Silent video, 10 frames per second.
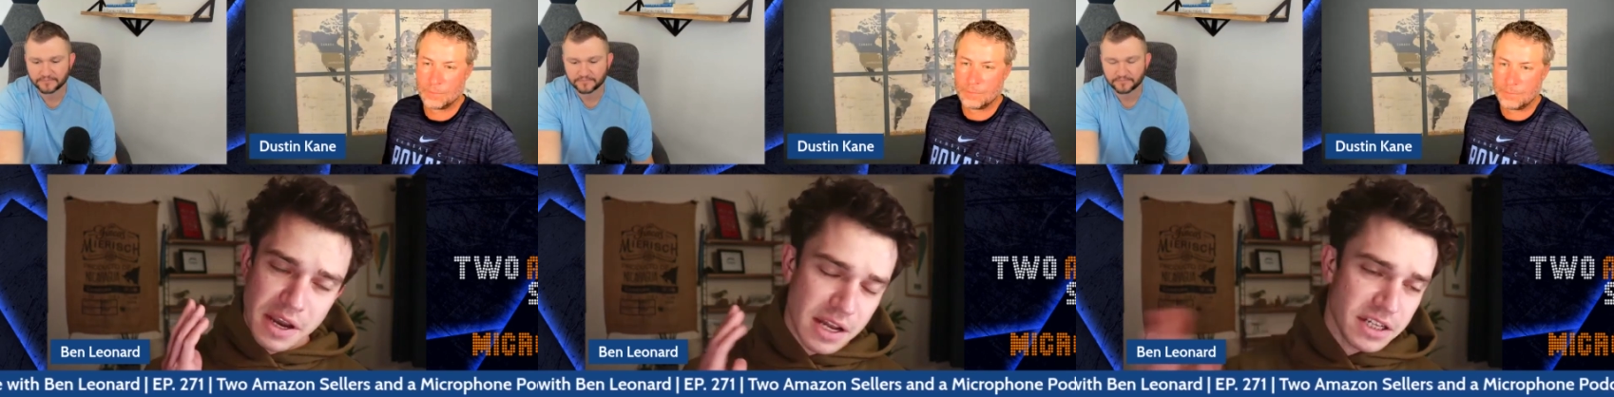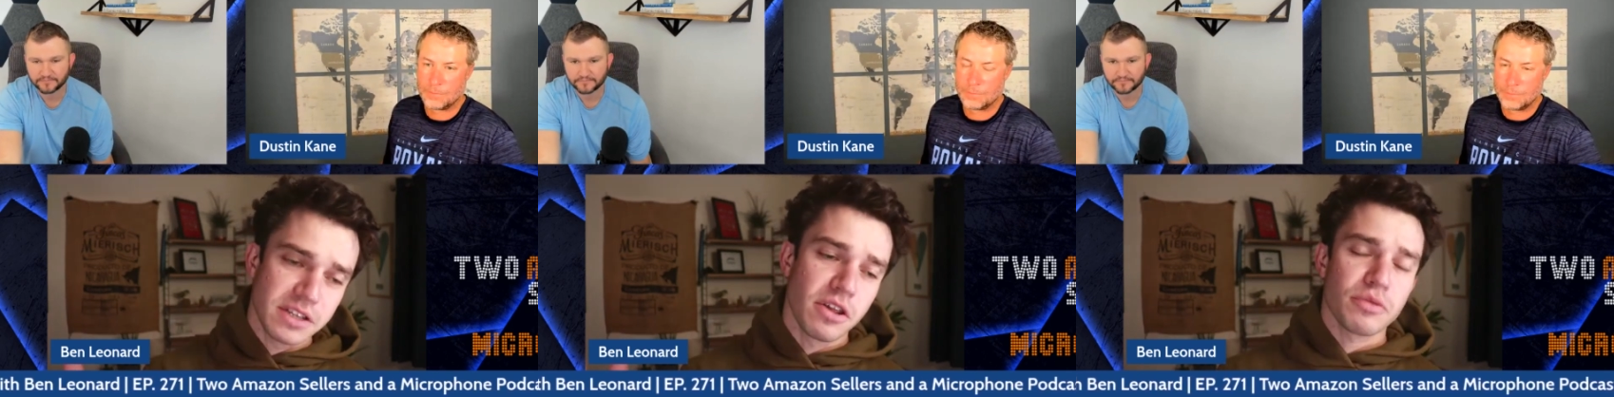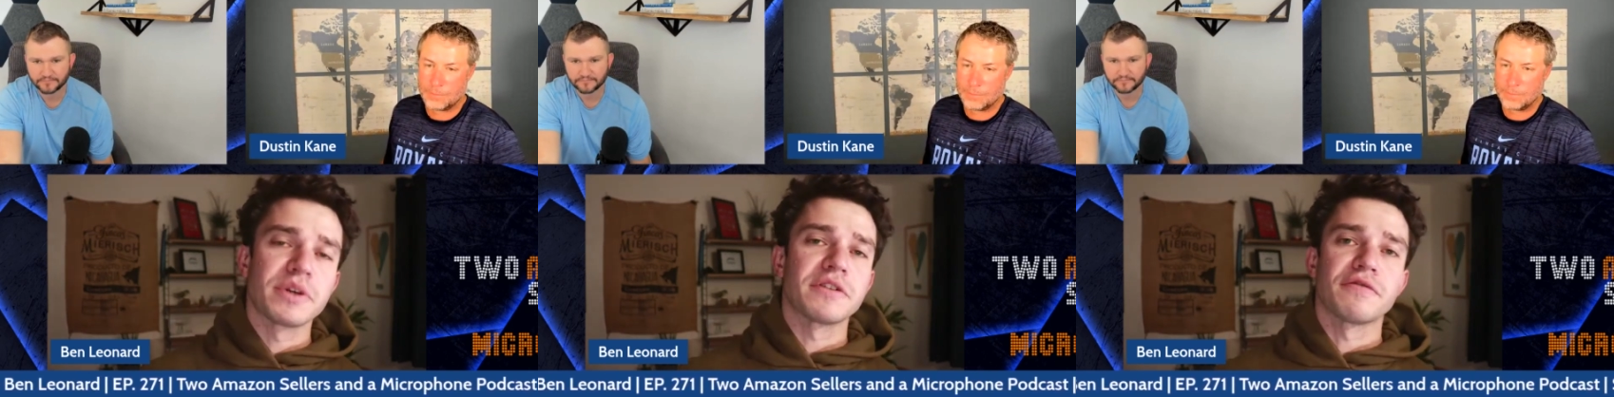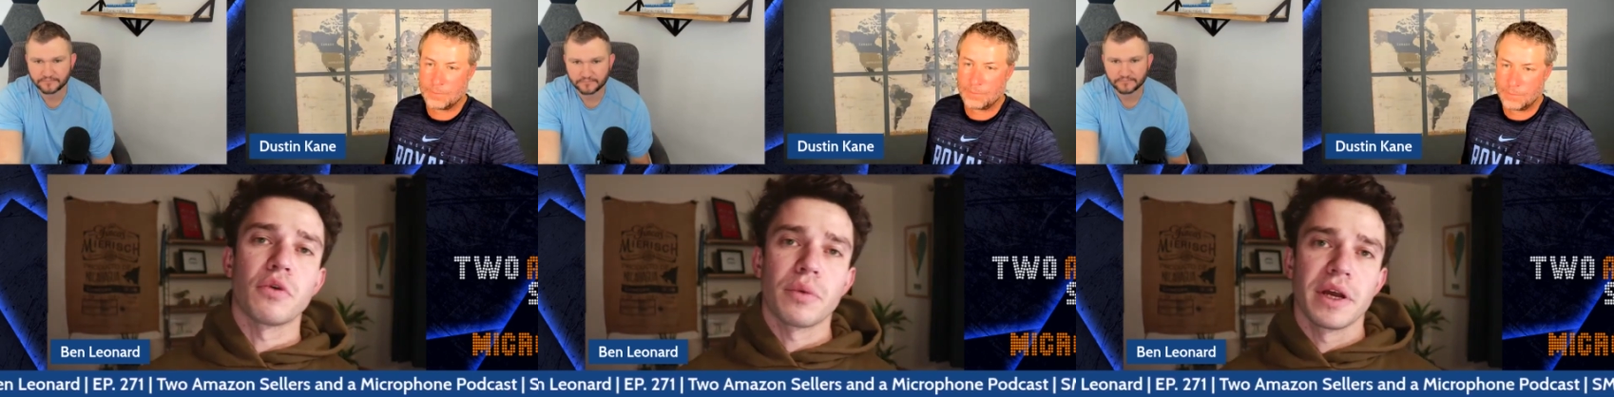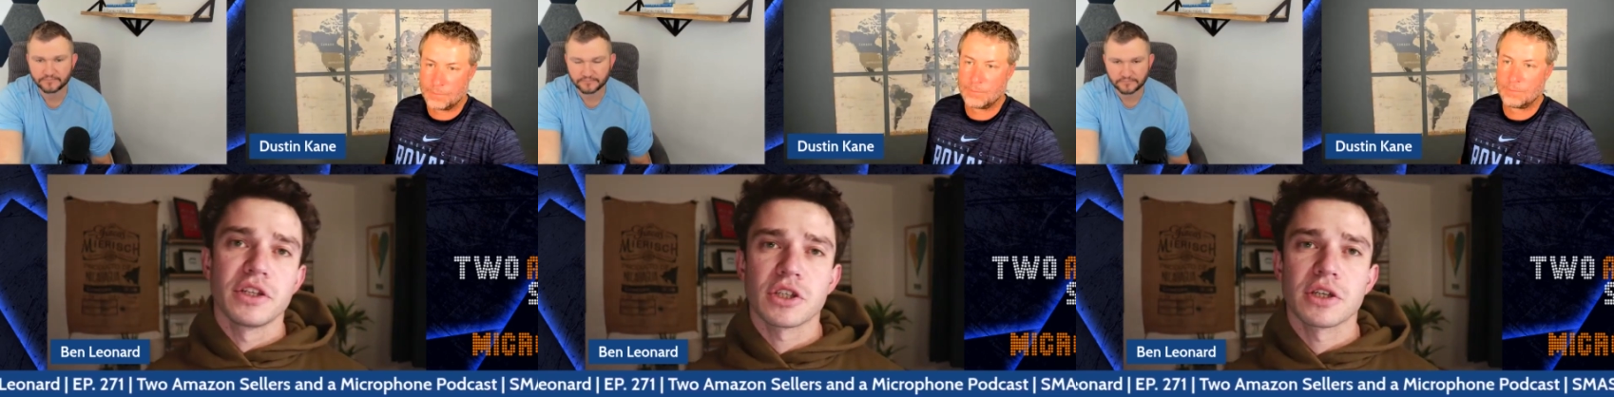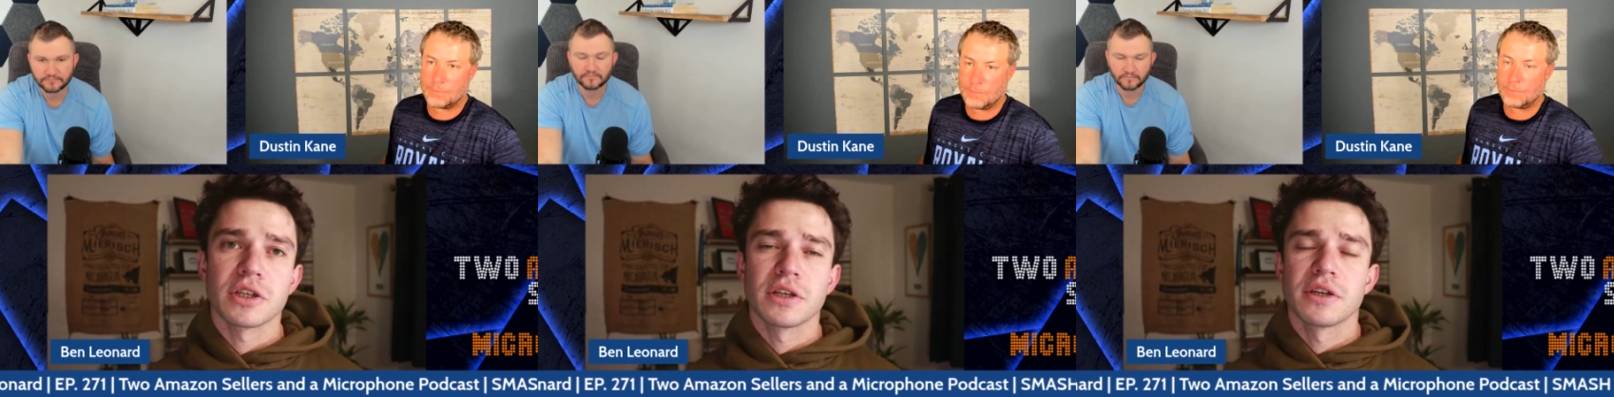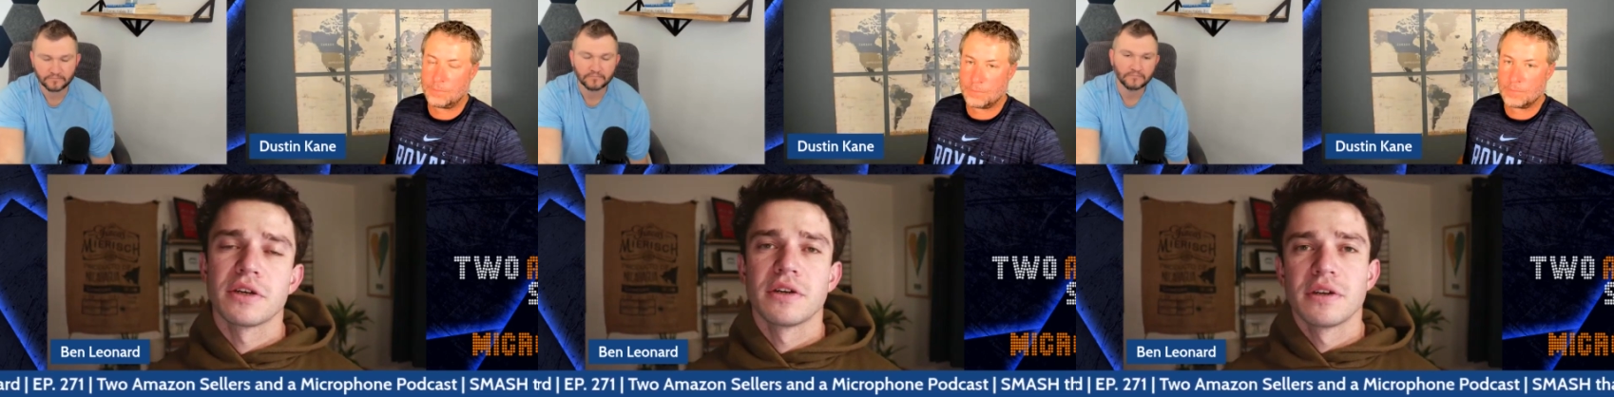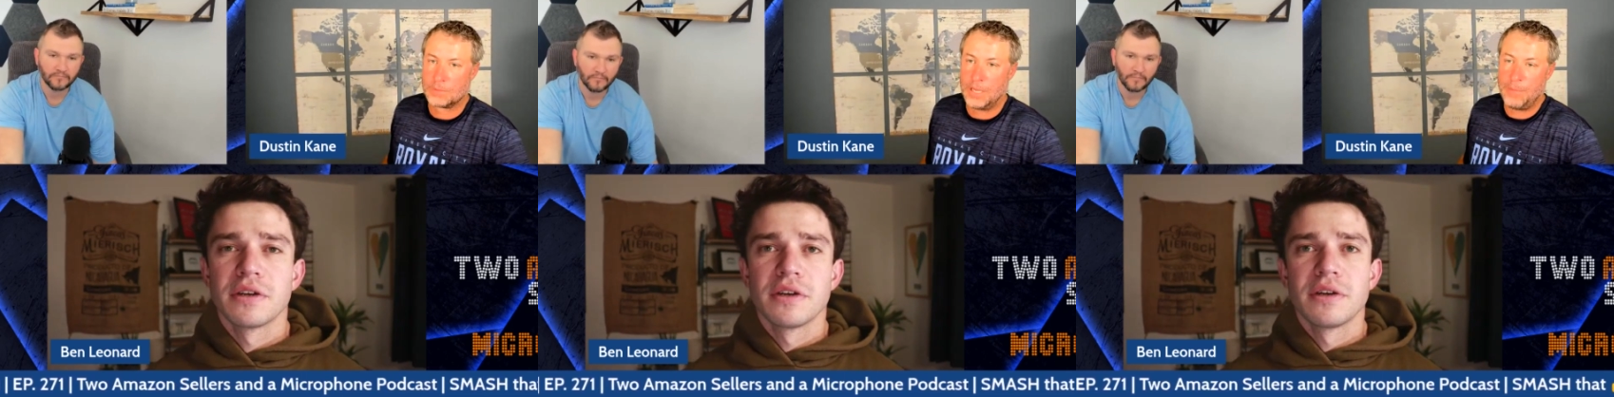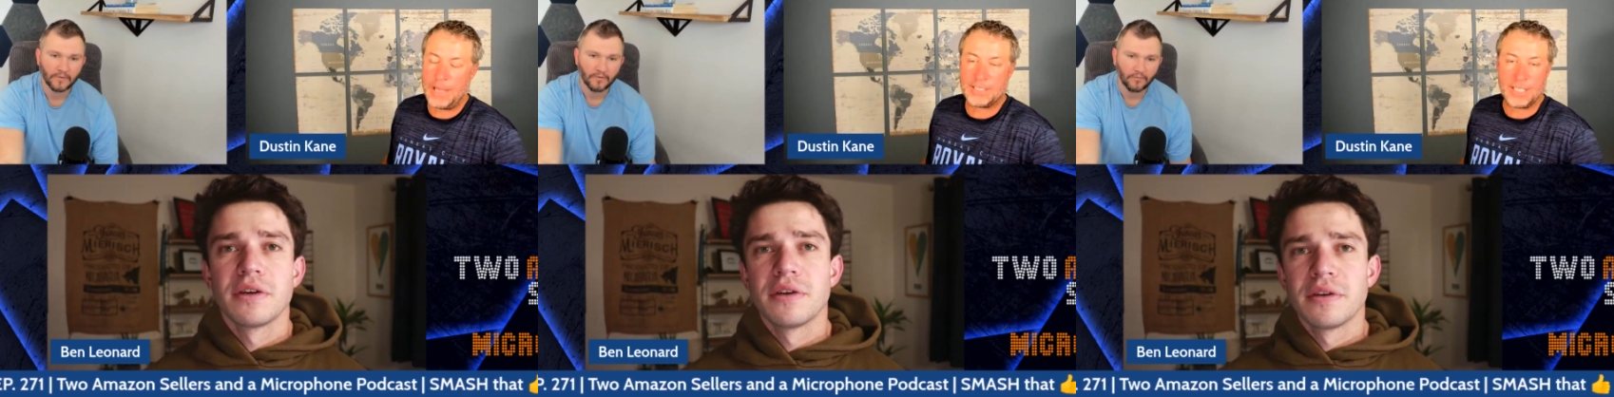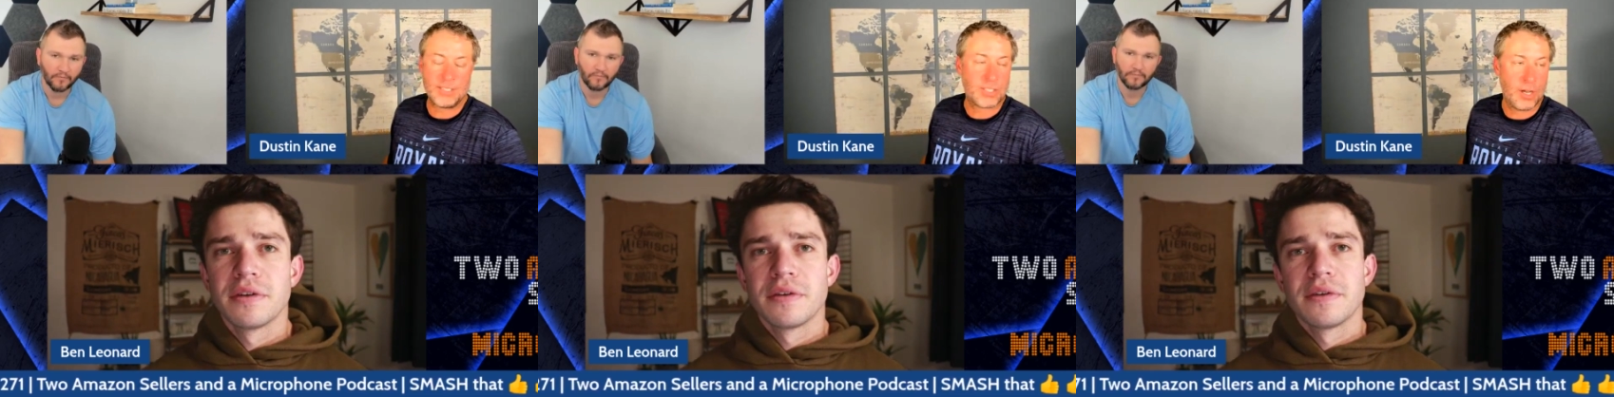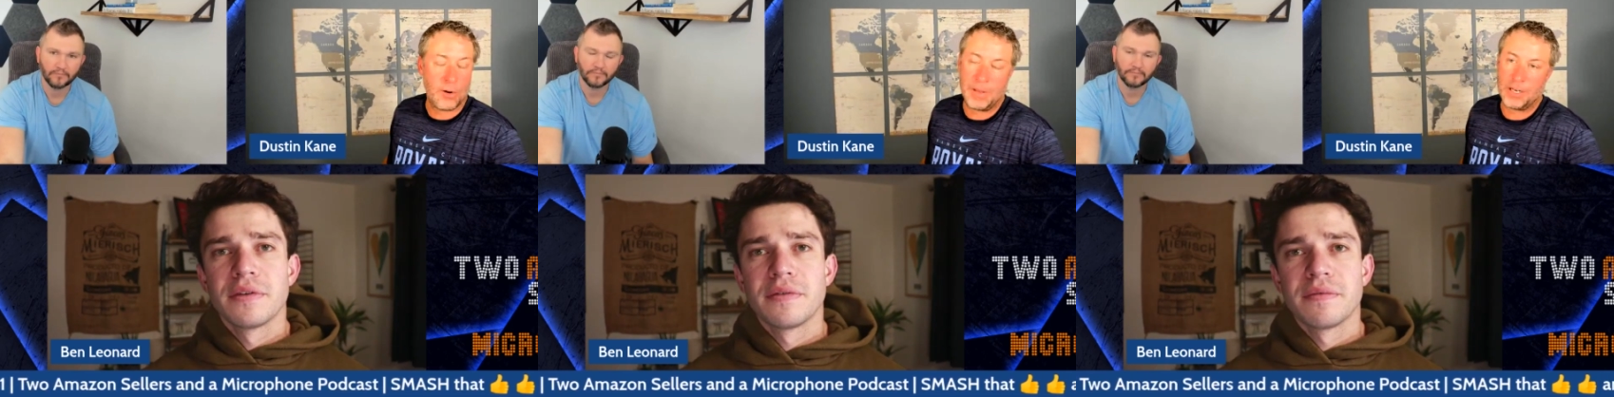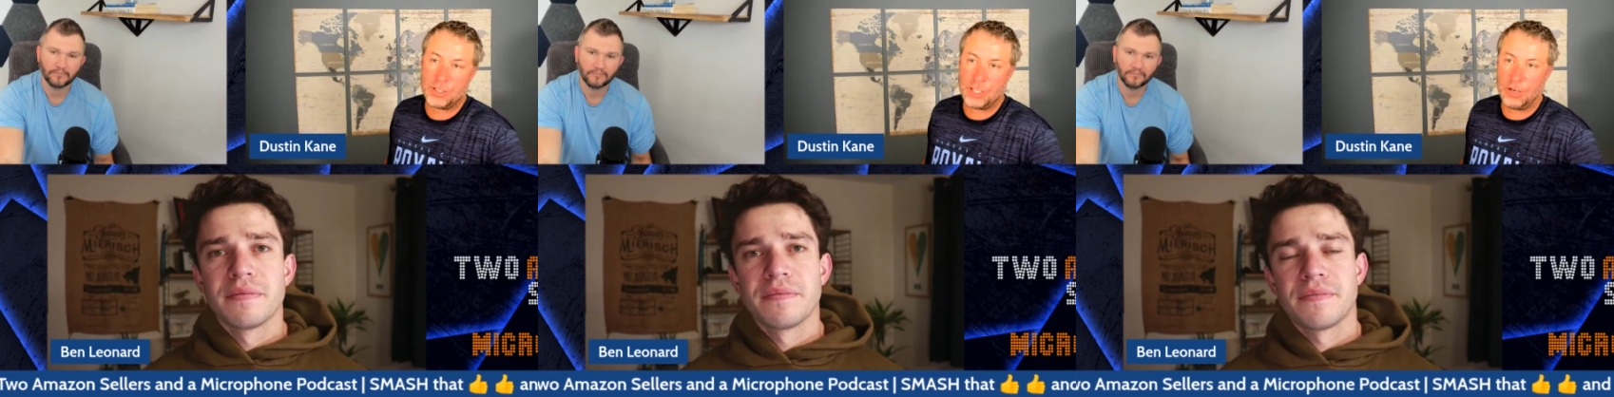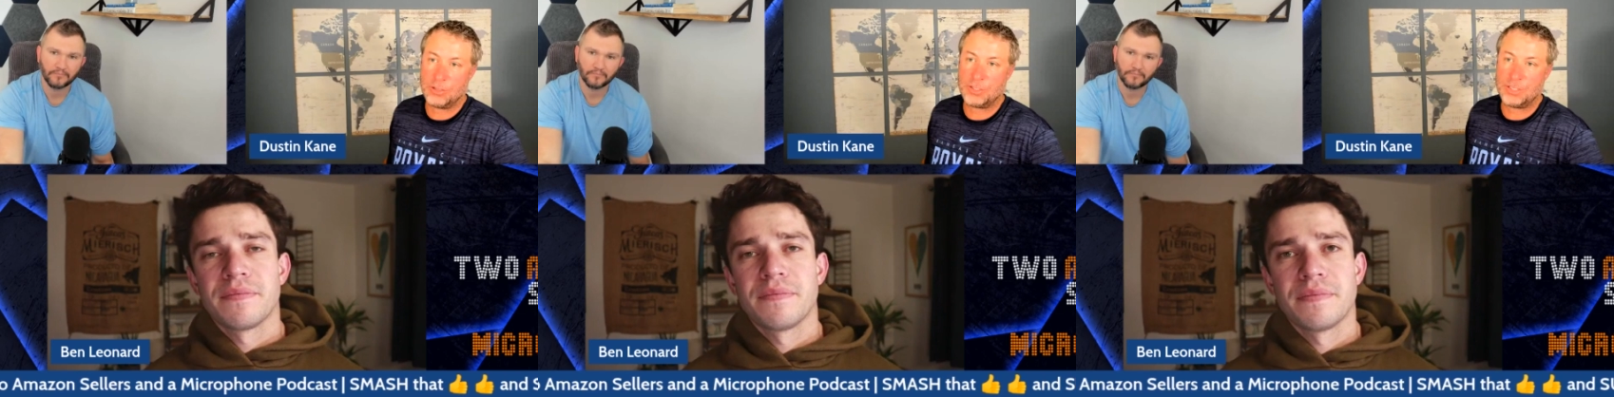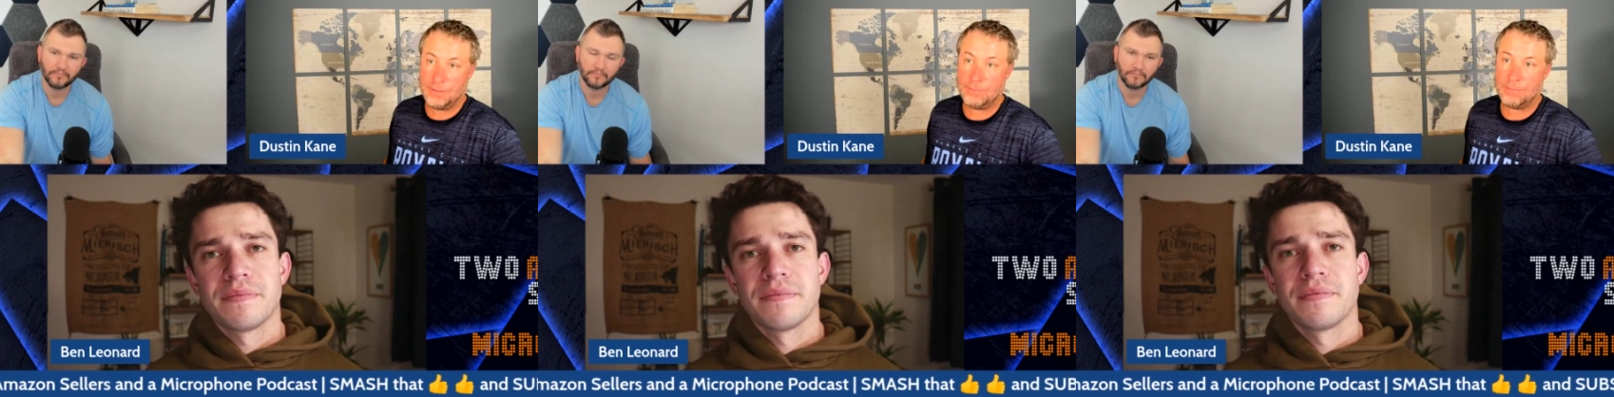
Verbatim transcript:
Speaker 1: it's in the three to four range
Speaker 2: it makes sense, though. I mean, it shows